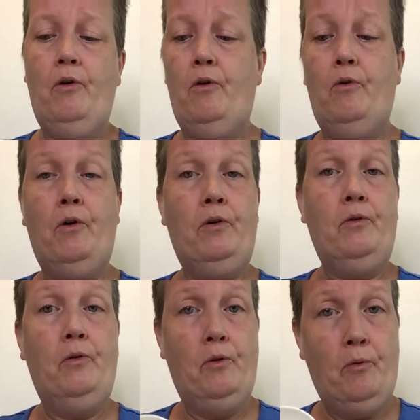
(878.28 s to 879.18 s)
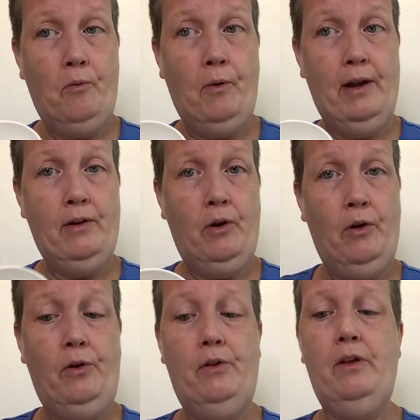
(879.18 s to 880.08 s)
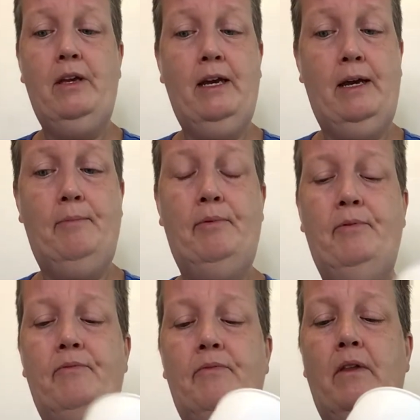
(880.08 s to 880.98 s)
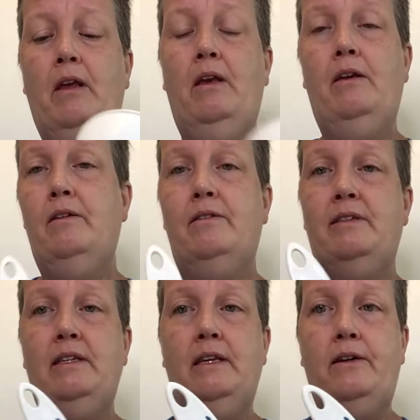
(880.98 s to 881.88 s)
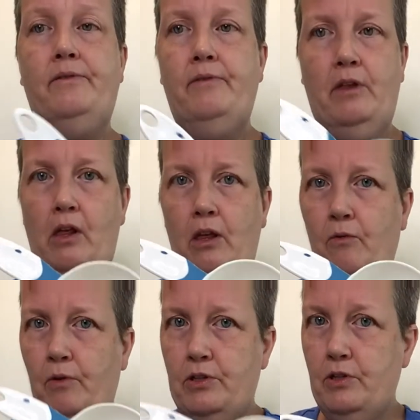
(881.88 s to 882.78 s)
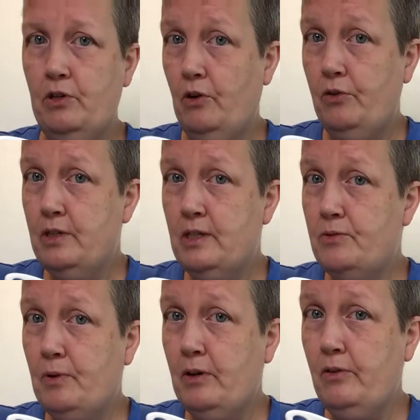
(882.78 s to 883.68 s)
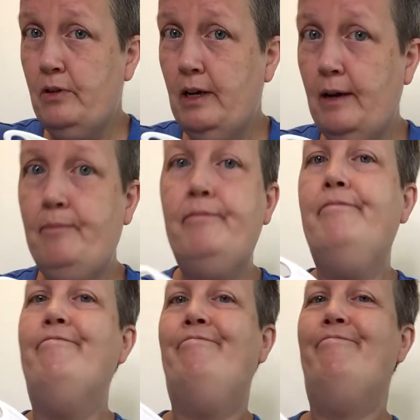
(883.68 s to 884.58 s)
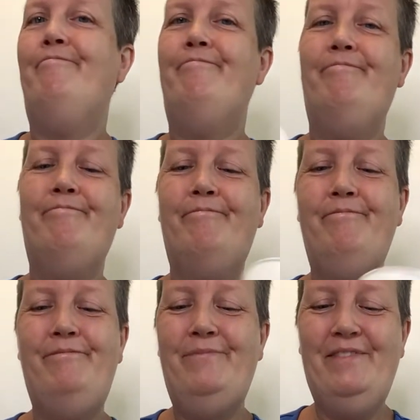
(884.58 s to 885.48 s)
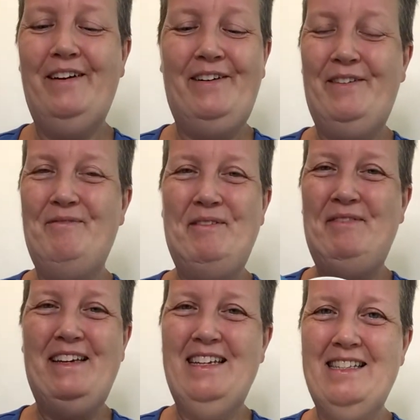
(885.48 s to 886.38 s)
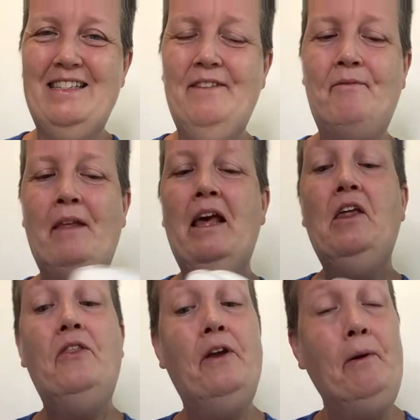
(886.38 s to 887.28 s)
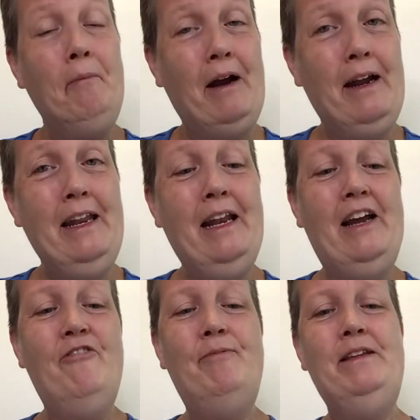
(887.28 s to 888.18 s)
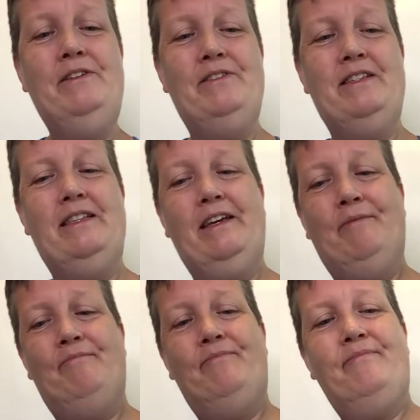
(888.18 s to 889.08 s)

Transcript: or 1 whole cup. See there? Would you know this is 1 whole cup? No, but because they're mine and I've been using them.